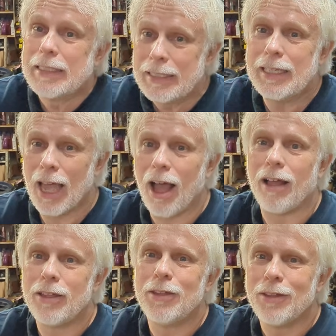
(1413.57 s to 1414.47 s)
Yeah,
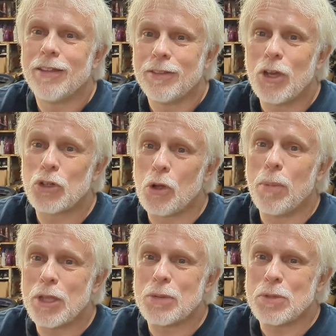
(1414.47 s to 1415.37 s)
there's going to
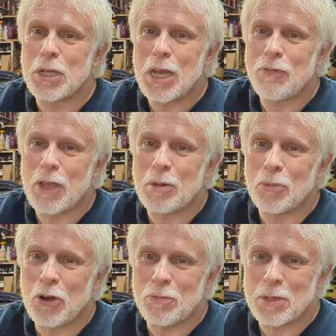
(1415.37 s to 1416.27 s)
be some significant
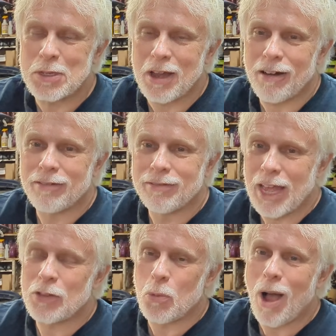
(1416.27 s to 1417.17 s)
improvements there.
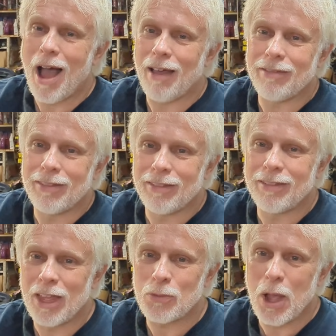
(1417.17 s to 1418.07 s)
That's why
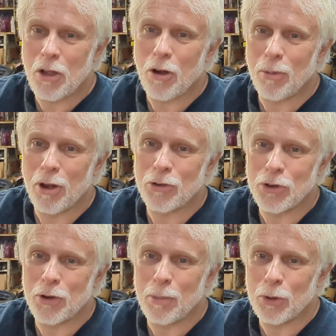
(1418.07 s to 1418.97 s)
carburetors
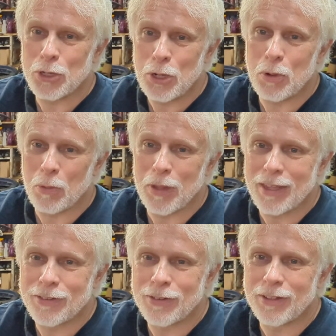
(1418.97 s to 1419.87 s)
are number two on
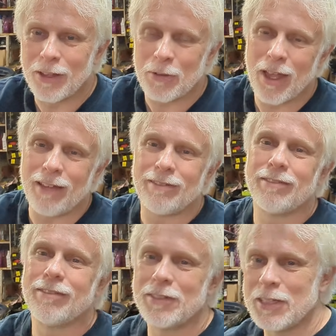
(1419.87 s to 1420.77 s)
this. Okay,
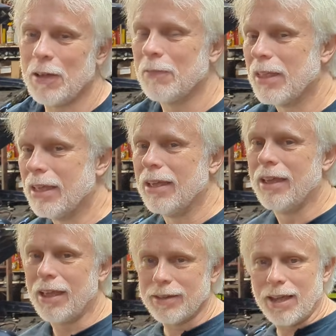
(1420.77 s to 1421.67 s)
so
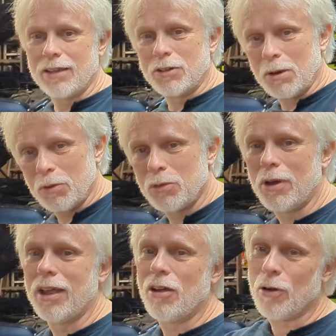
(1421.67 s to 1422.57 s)
intakes are number
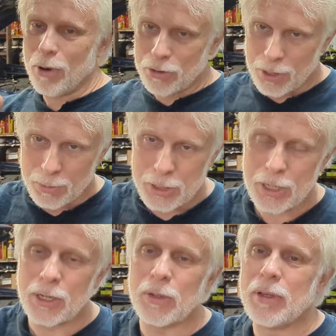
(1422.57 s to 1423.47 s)
three, carburetors number
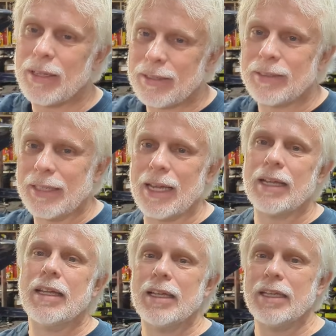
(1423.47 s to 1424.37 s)
two. Yeah,
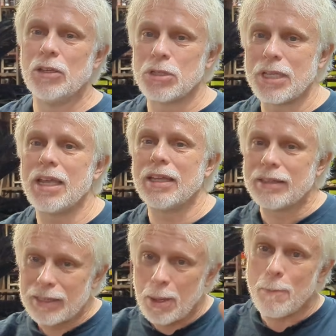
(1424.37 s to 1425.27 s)
you see
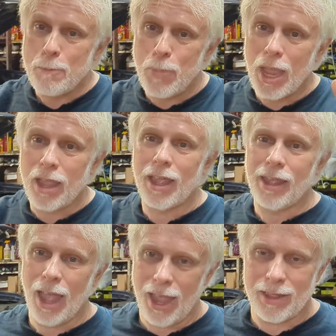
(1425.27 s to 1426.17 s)
big
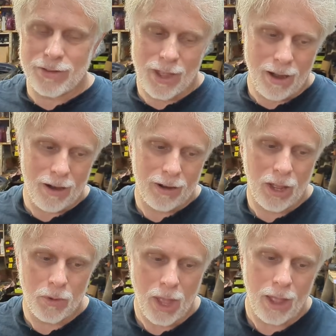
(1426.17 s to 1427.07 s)
gains there.
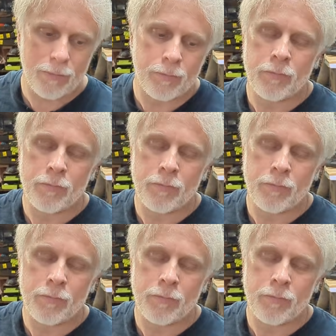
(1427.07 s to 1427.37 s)
Okay,